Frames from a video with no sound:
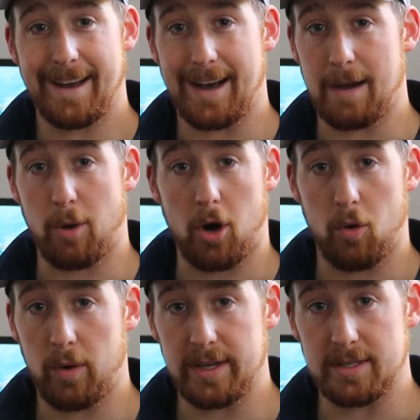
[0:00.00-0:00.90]
I'm
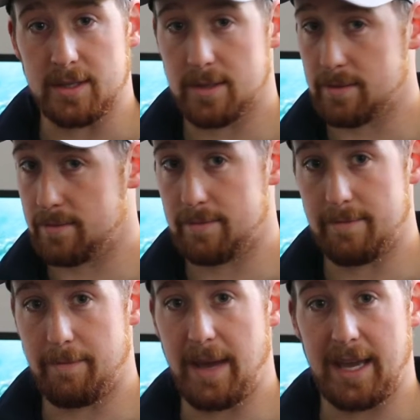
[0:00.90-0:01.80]
always
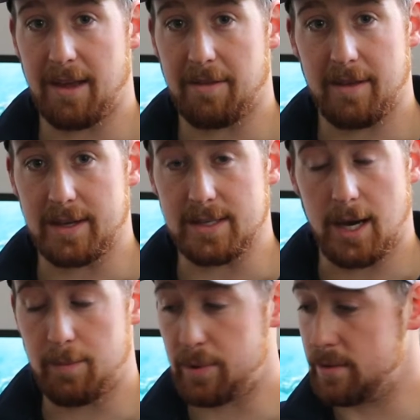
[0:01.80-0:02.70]
making things
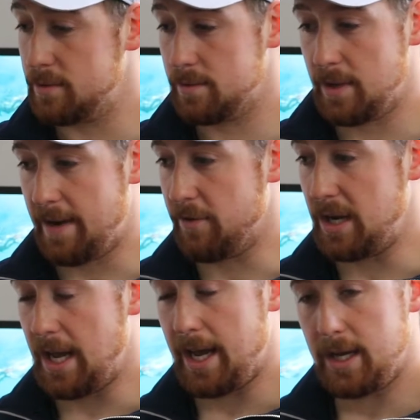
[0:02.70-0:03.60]
up every
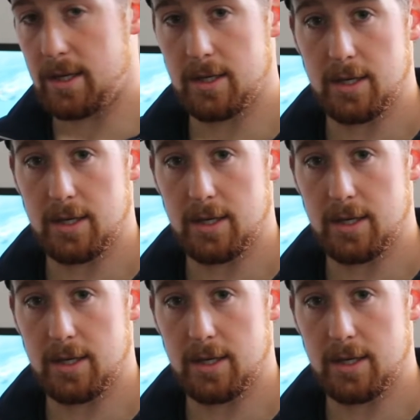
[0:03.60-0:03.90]
day,